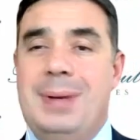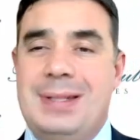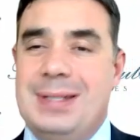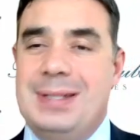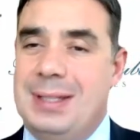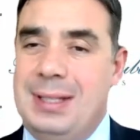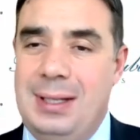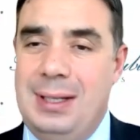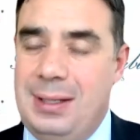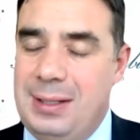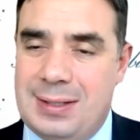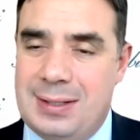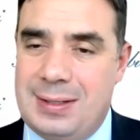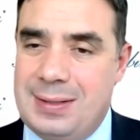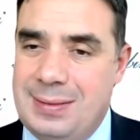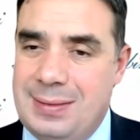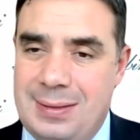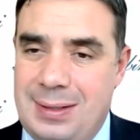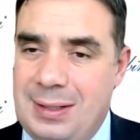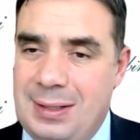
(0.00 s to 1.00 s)
but still
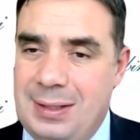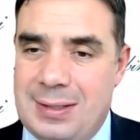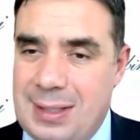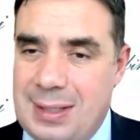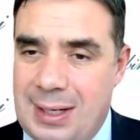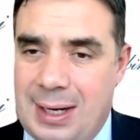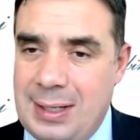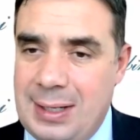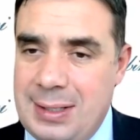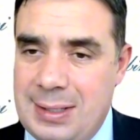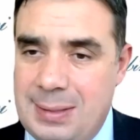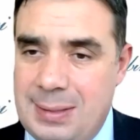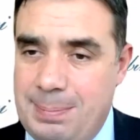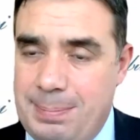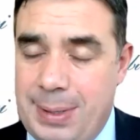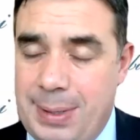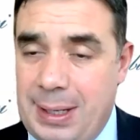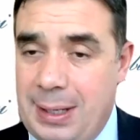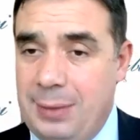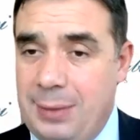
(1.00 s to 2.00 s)
is the
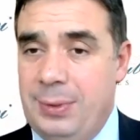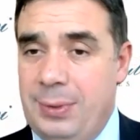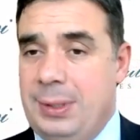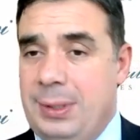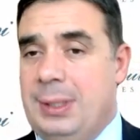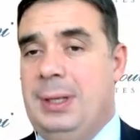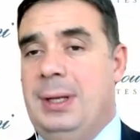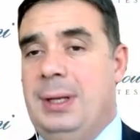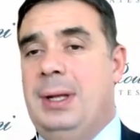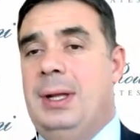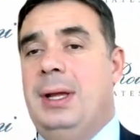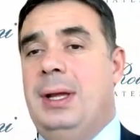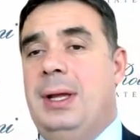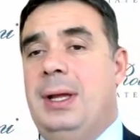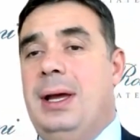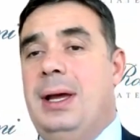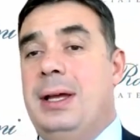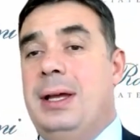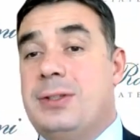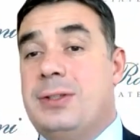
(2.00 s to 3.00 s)
rising power.
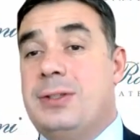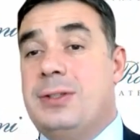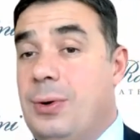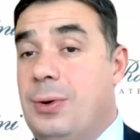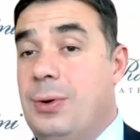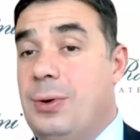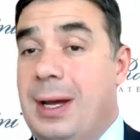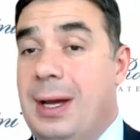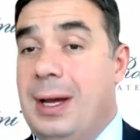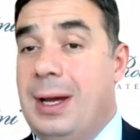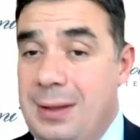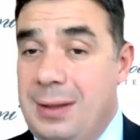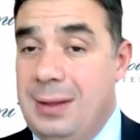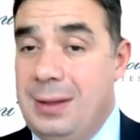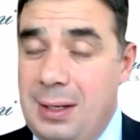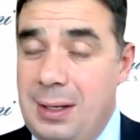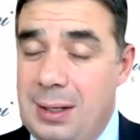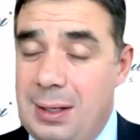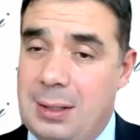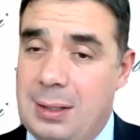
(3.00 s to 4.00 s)
And so I
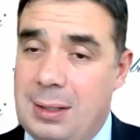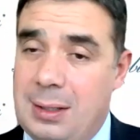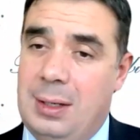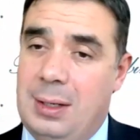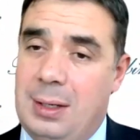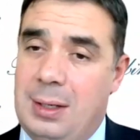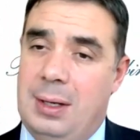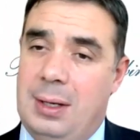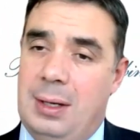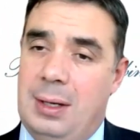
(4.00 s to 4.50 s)
think